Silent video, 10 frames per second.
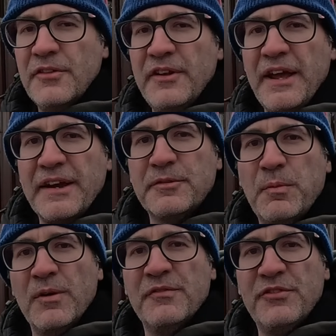The next
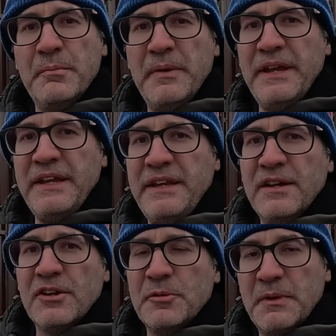one for me,
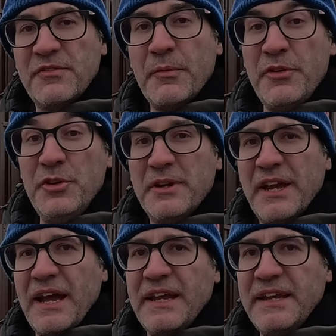coming from the
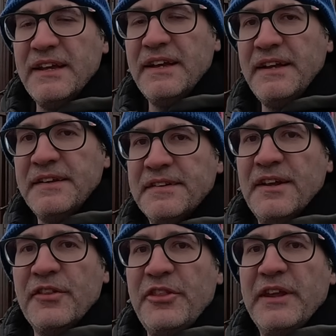UK, is
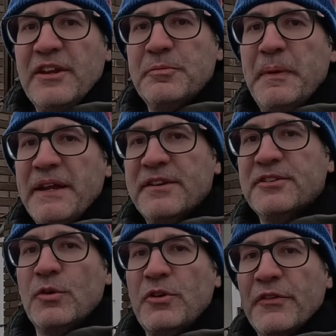things being
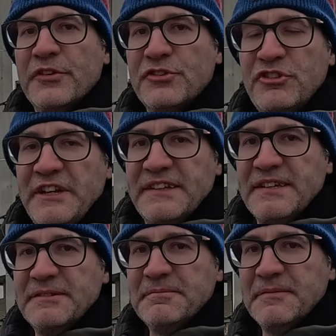sold on the street.
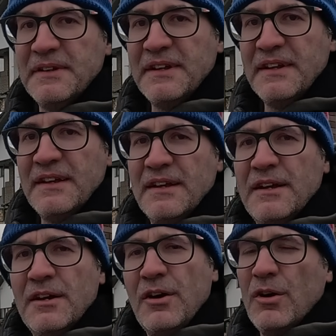
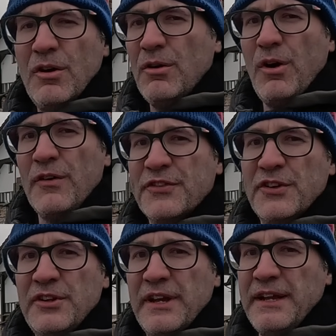
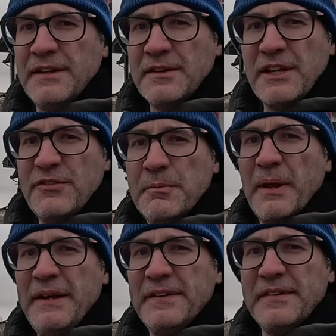Often in different
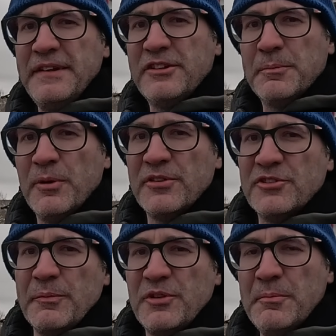places near to bus
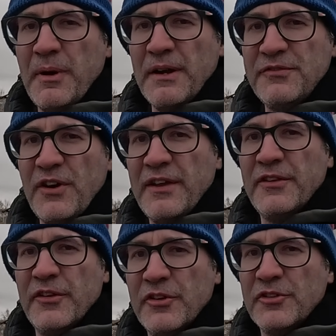stops, you might find
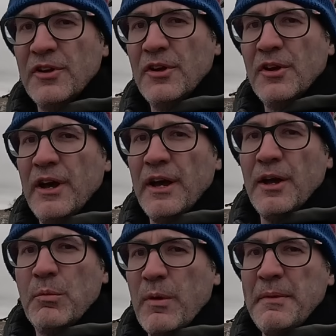that there's
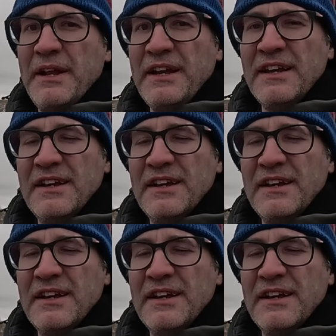women